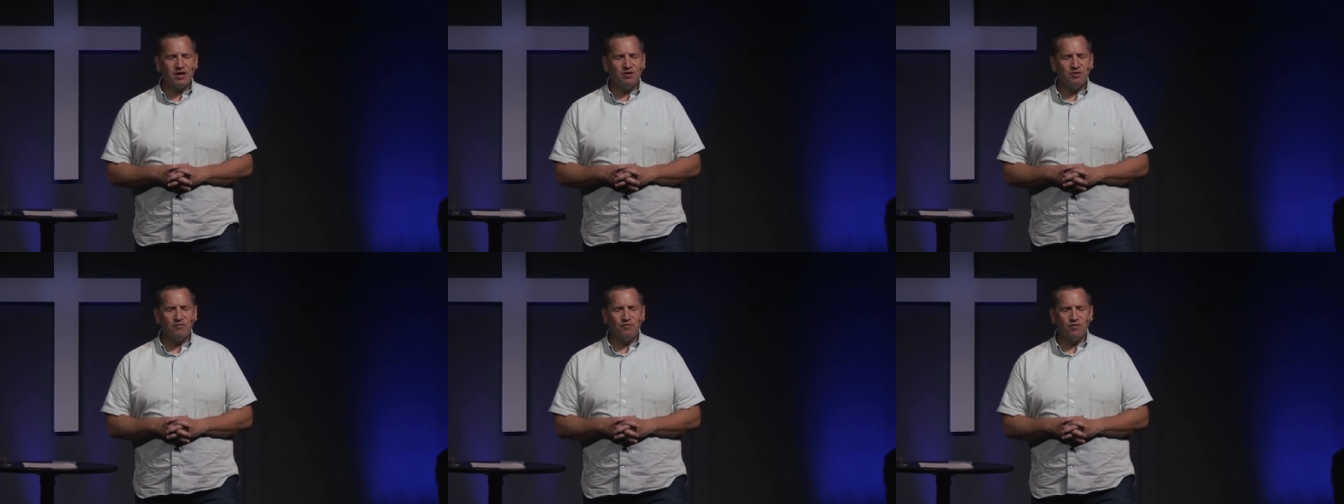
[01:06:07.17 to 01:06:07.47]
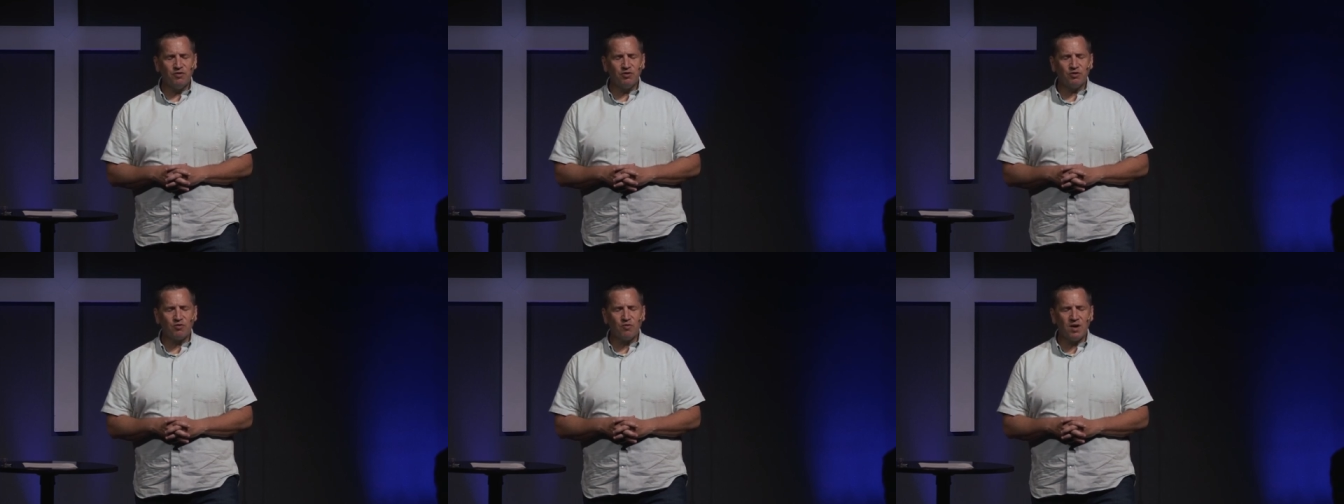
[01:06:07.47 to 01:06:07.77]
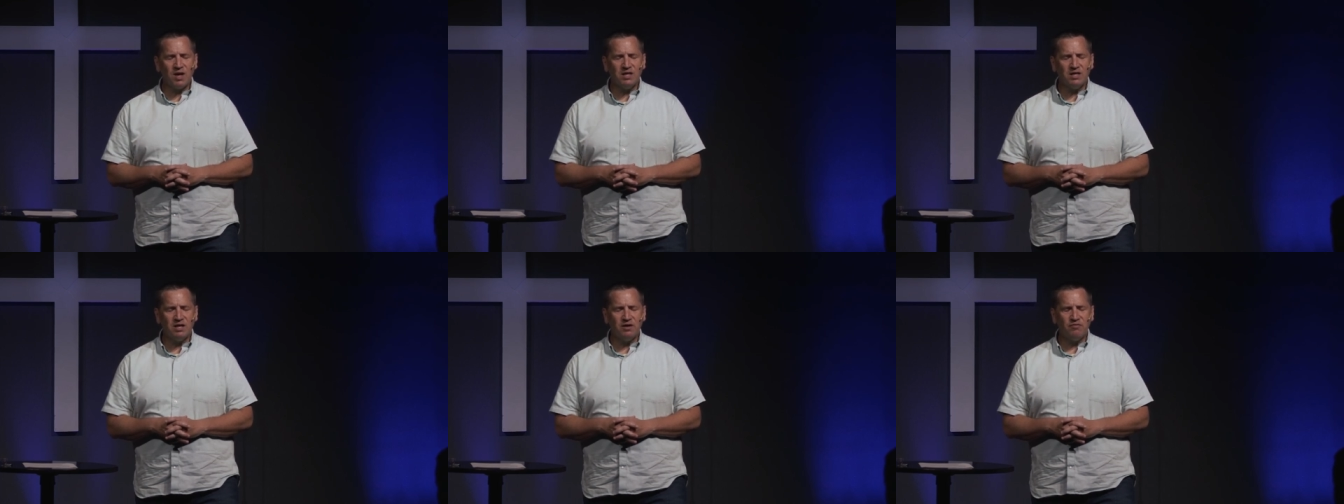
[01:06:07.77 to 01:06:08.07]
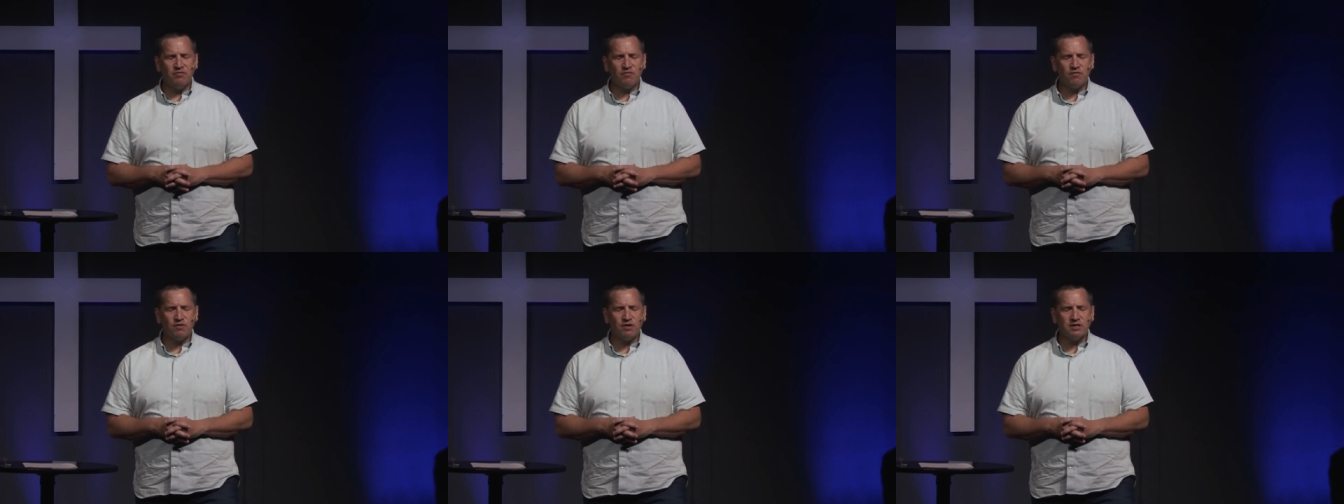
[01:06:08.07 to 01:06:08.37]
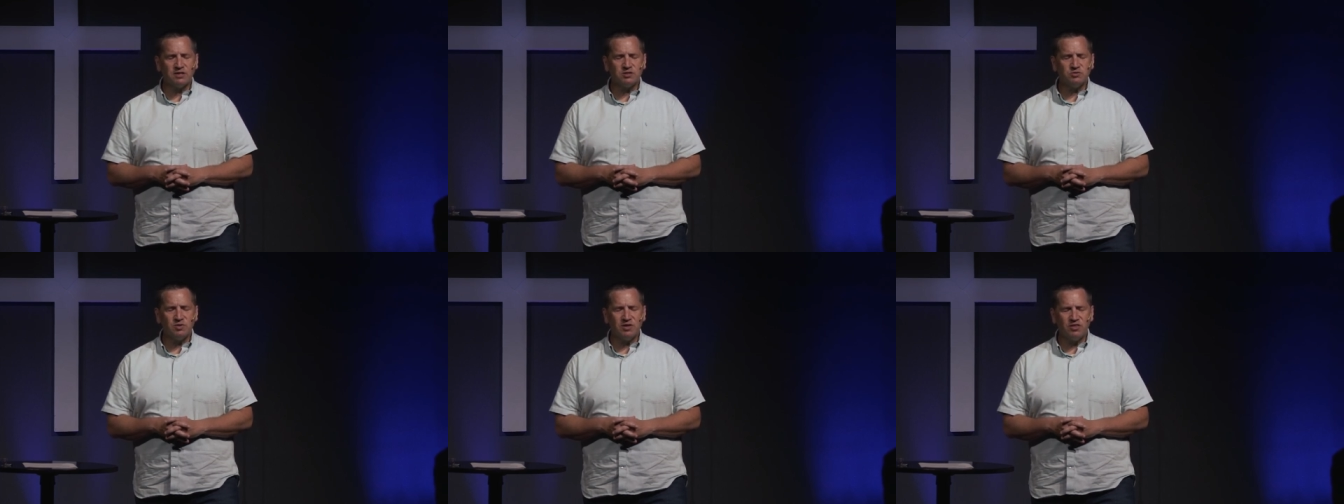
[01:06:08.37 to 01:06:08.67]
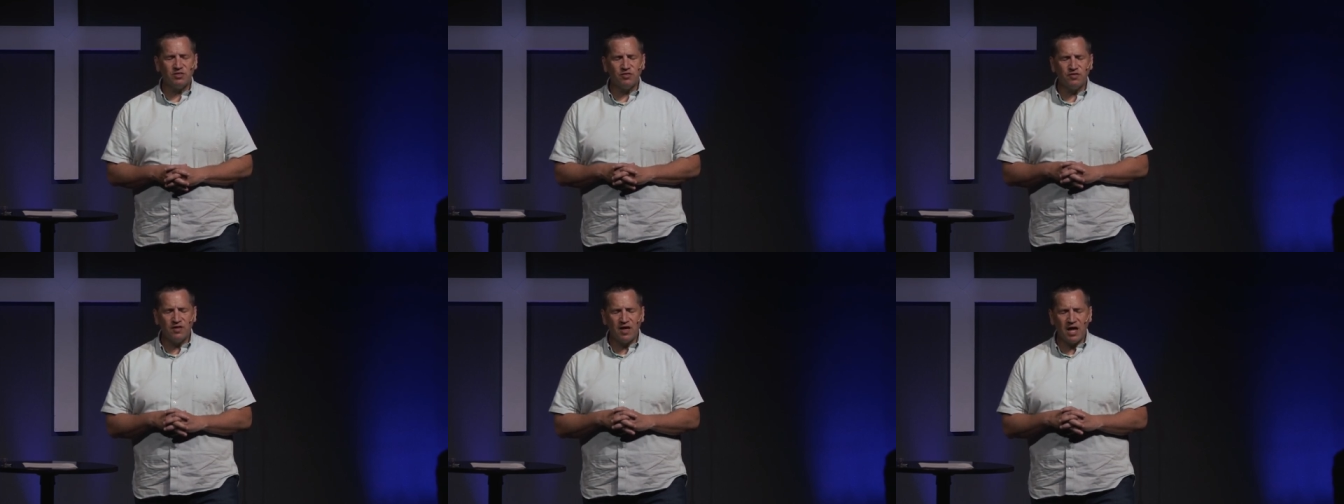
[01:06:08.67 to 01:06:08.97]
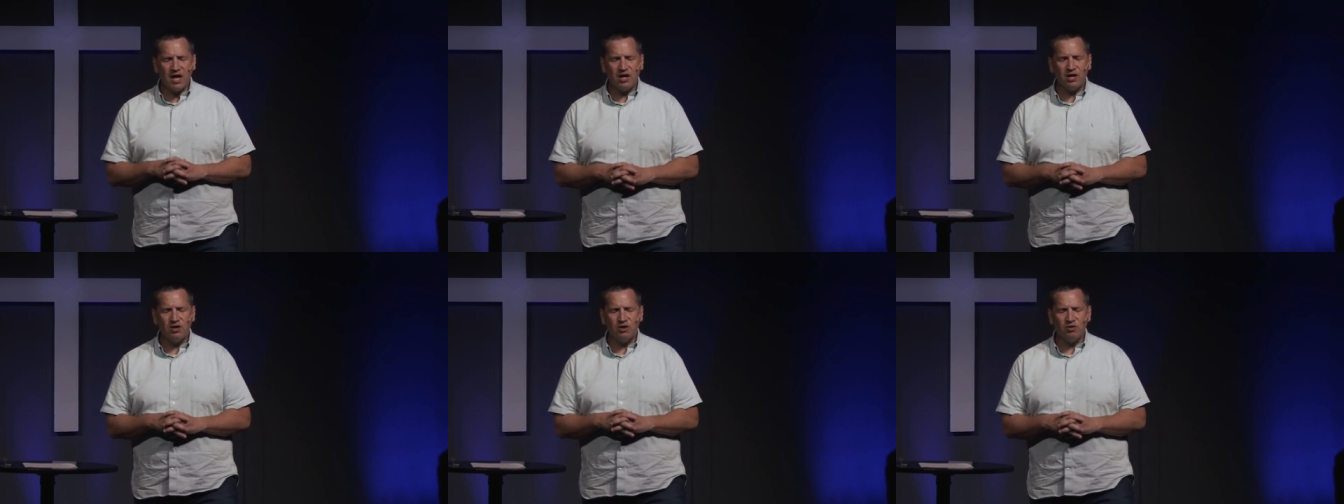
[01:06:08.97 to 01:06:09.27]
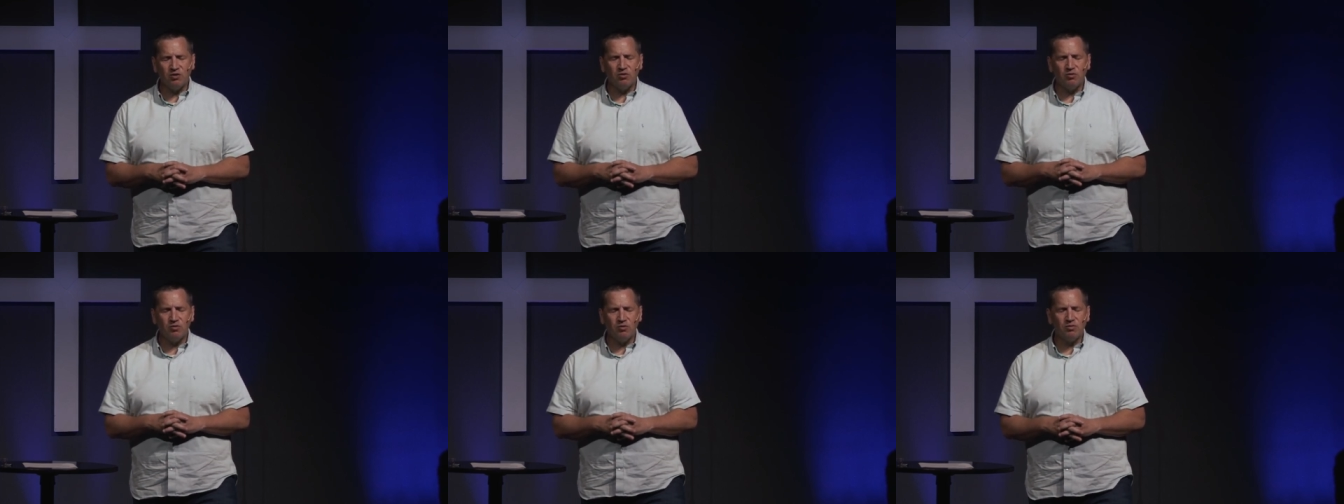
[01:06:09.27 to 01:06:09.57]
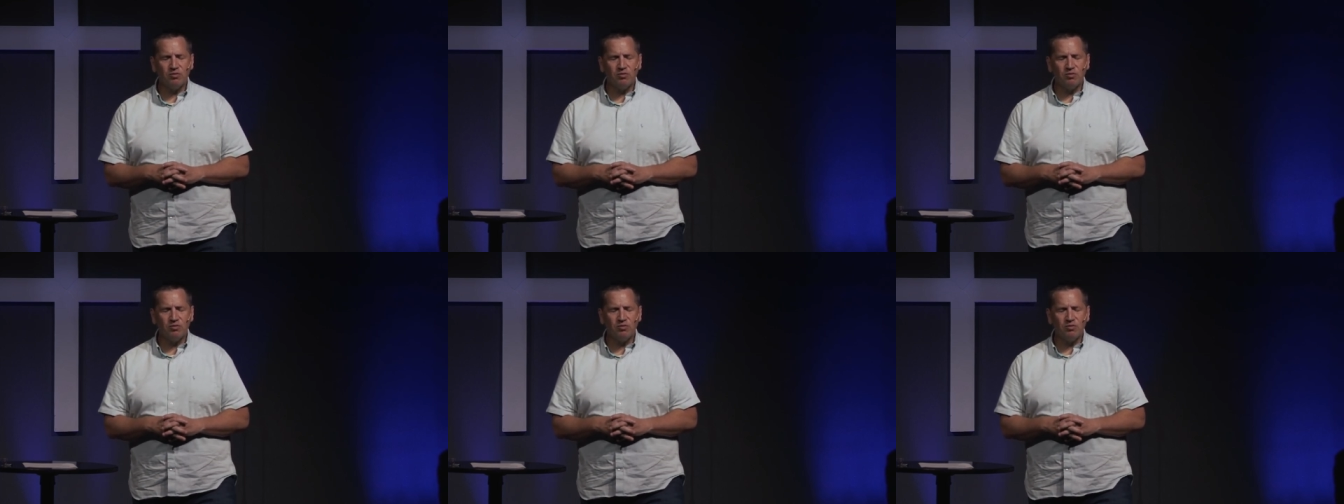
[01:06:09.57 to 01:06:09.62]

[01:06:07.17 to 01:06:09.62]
you for your great love for us. We thank you